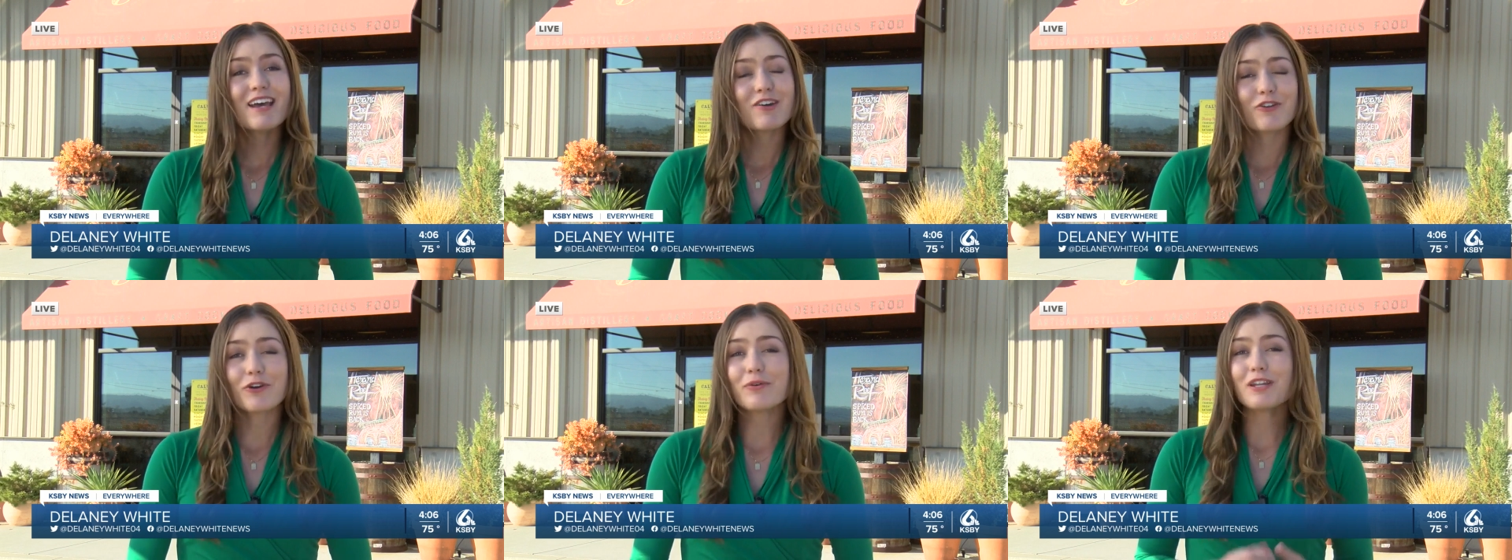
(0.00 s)

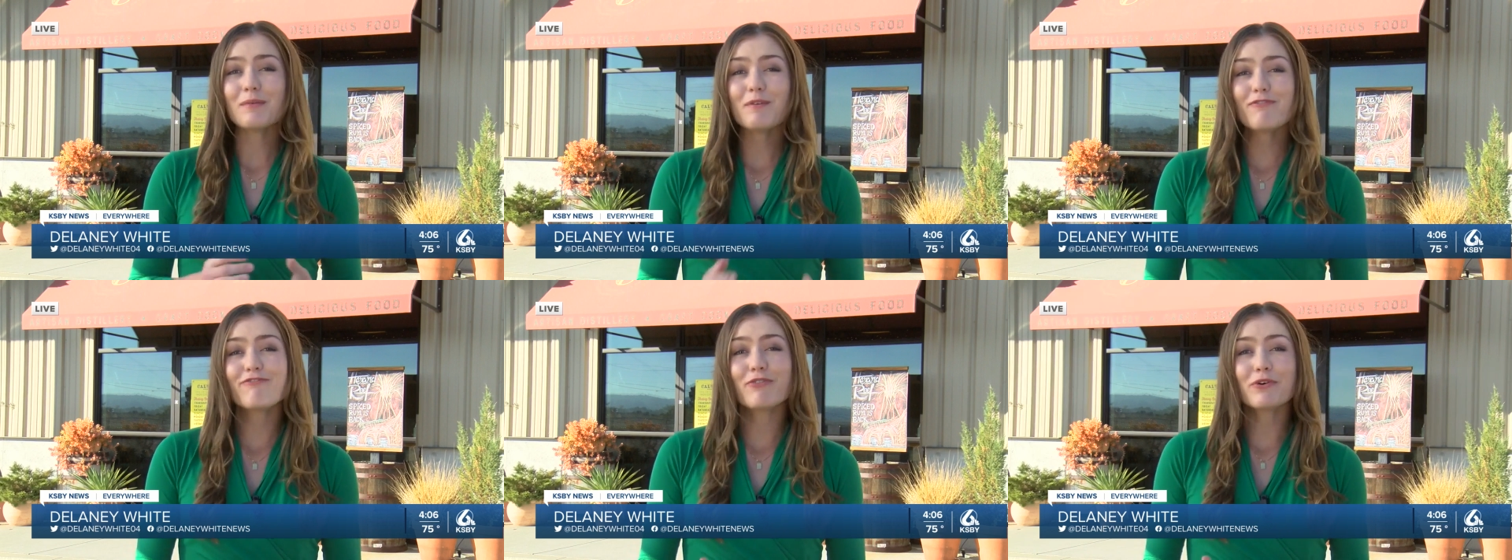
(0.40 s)
they're going to
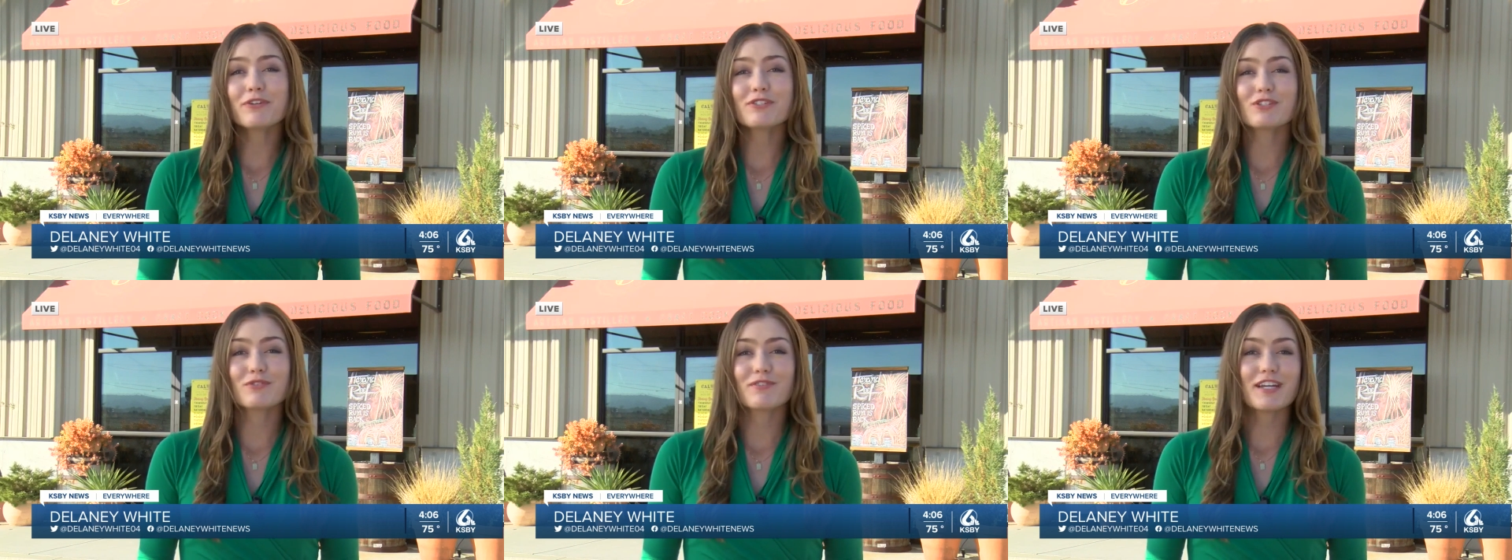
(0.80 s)
be
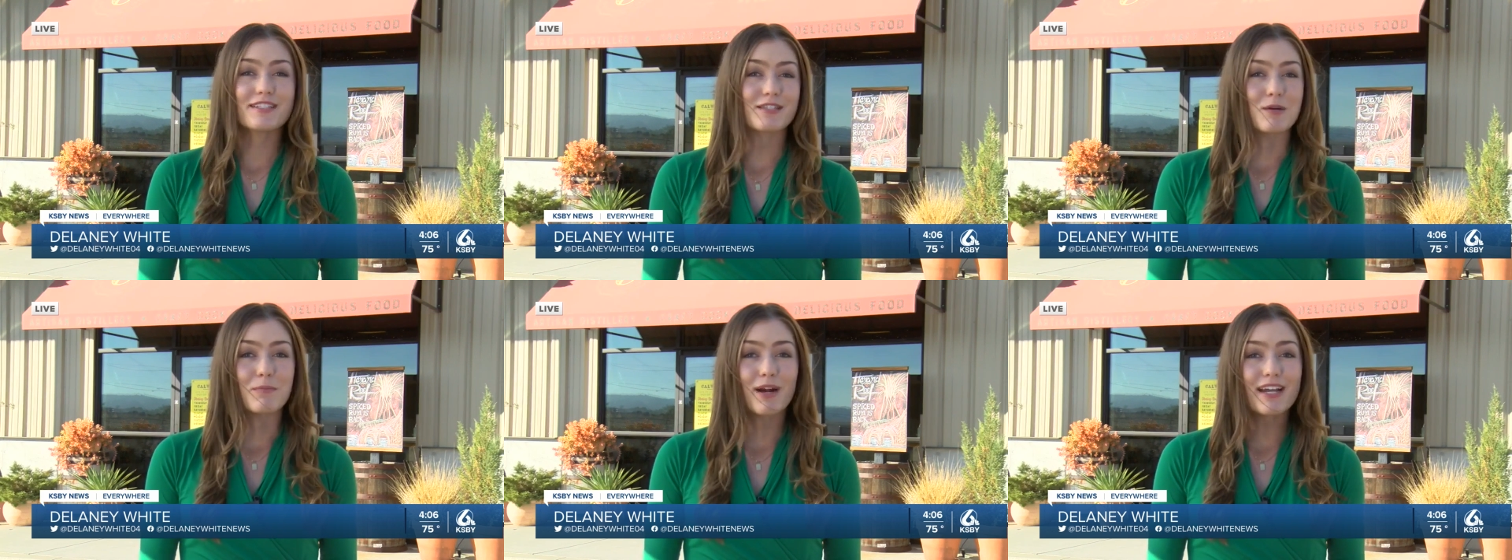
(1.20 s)
forced to raise
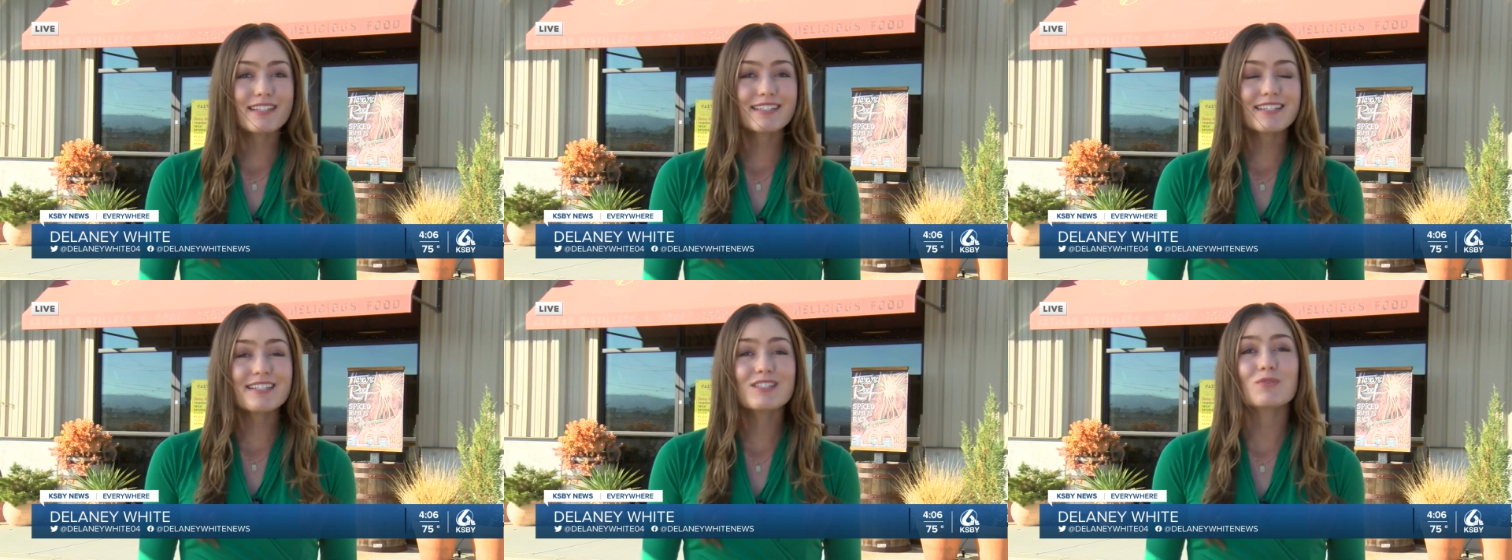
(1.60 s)
their
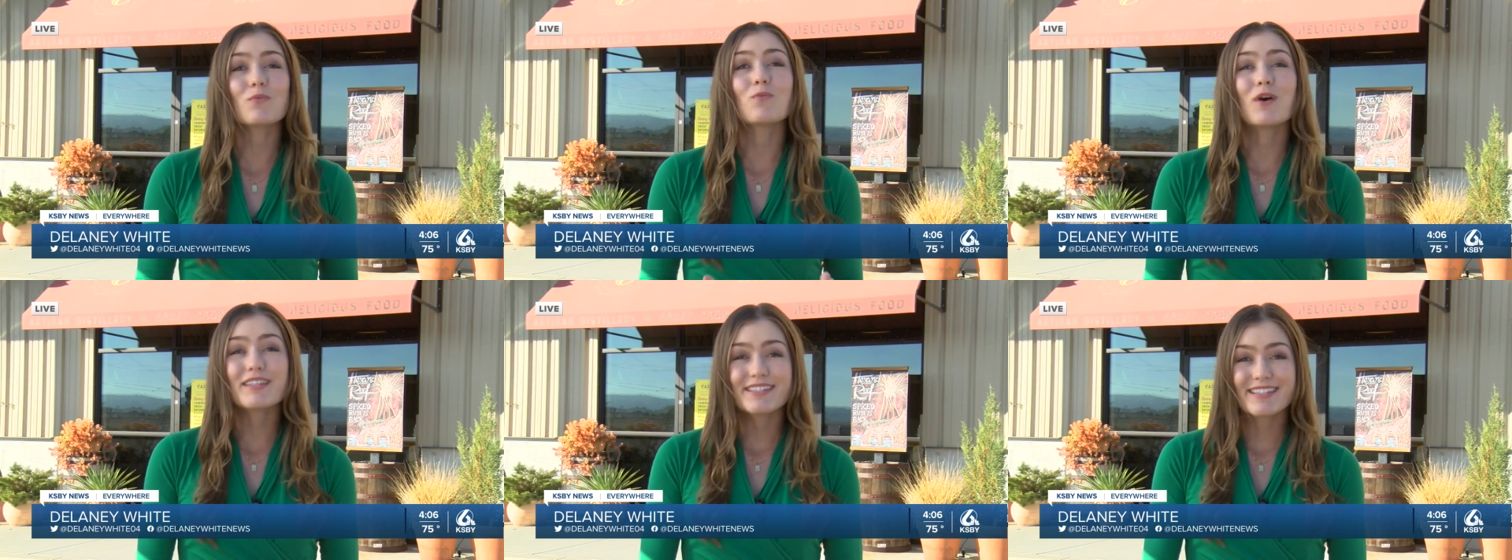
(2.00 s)
prices
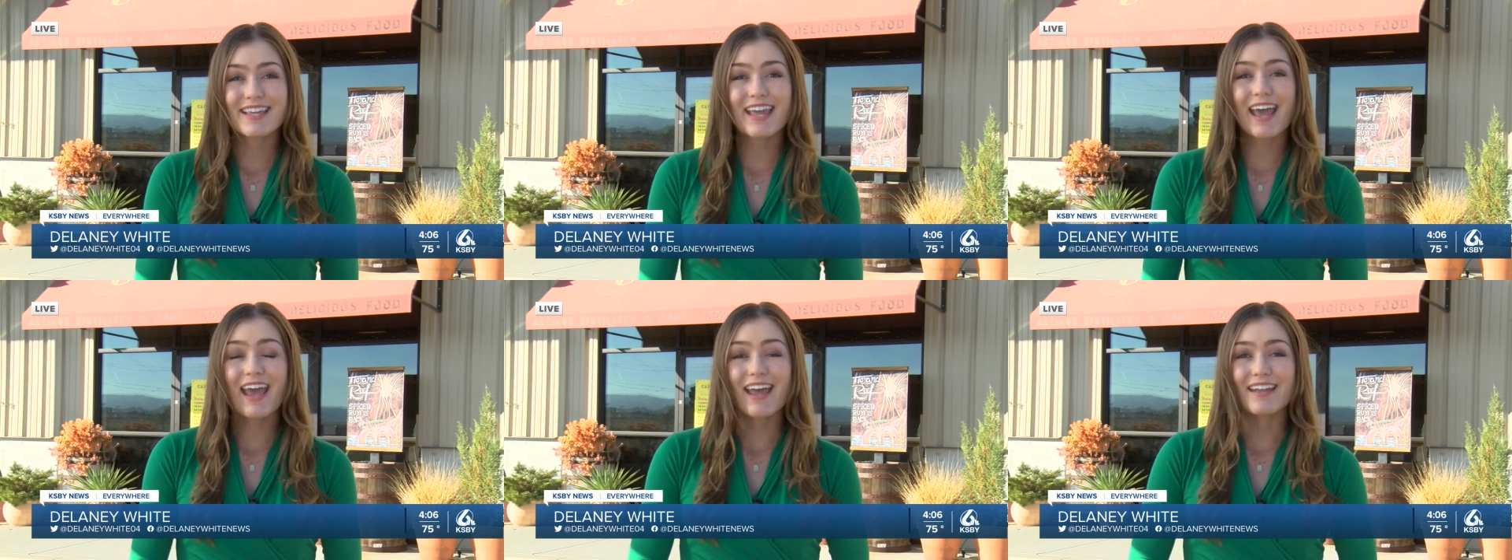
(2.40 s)
once
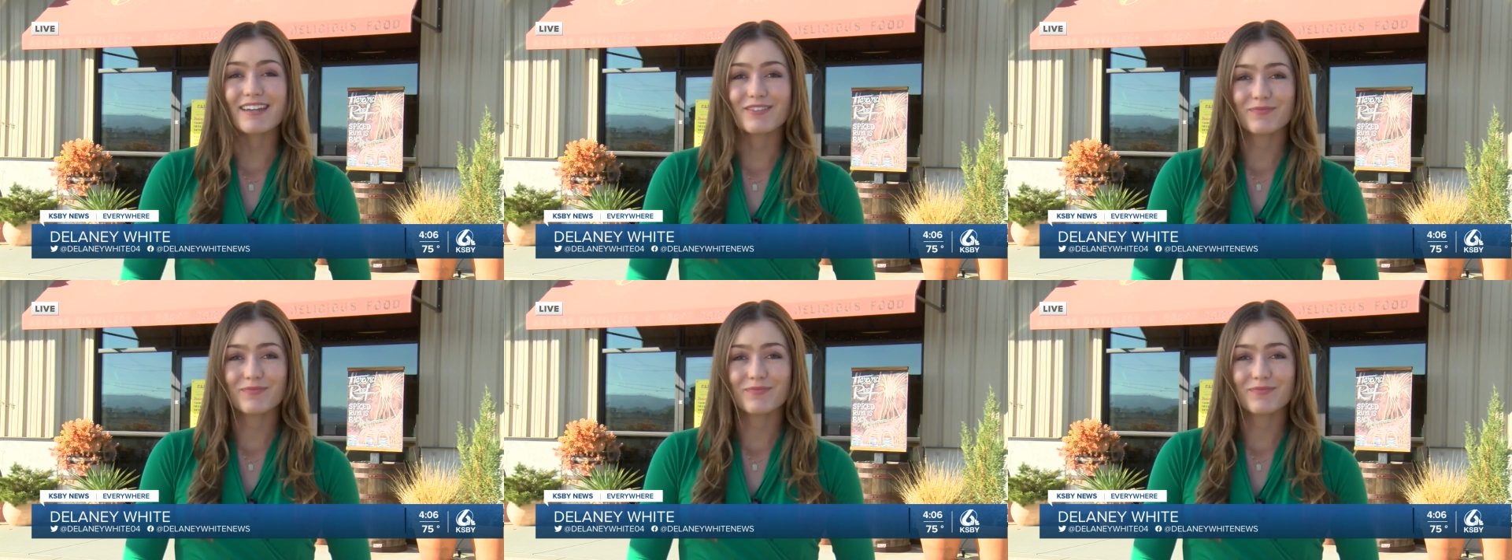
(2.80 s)
again.